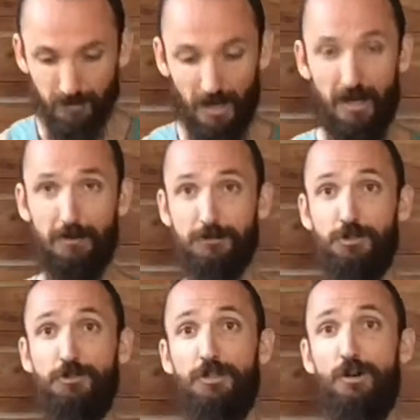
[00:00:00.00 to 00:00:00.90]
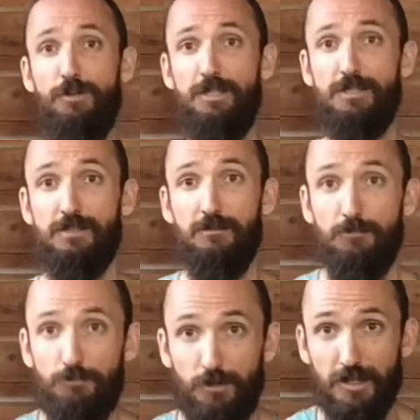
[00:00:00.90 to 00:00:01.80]
So you can always
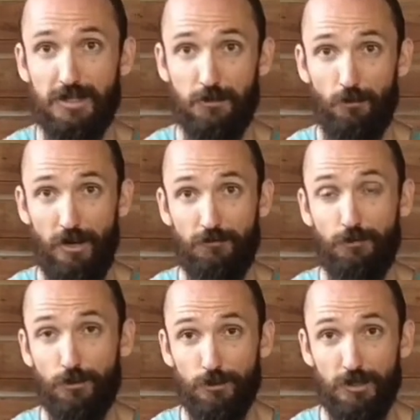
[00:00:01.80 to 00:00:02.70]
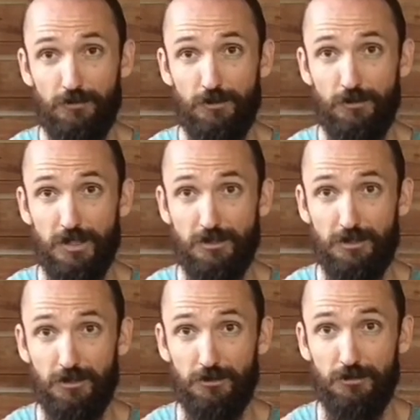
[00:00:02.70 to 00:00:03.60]
bring some weight forward if you need
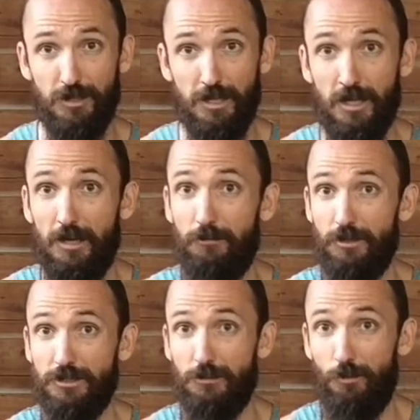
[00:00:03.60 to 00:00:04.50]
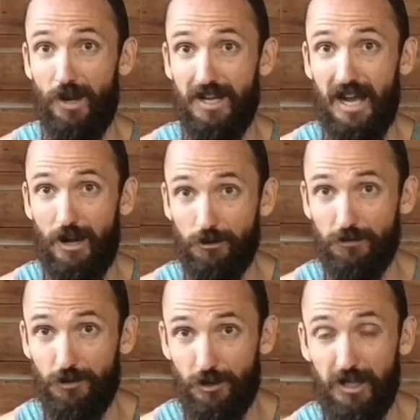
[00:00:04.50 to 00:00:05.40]
to, bring some weight out
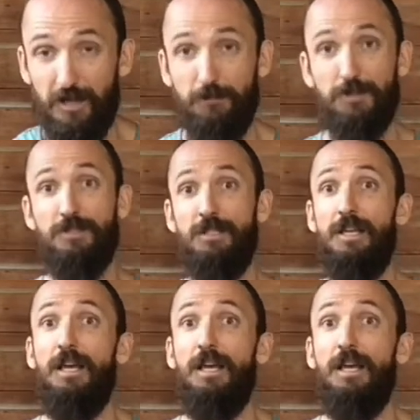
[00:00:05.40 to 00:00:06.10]
of your hips.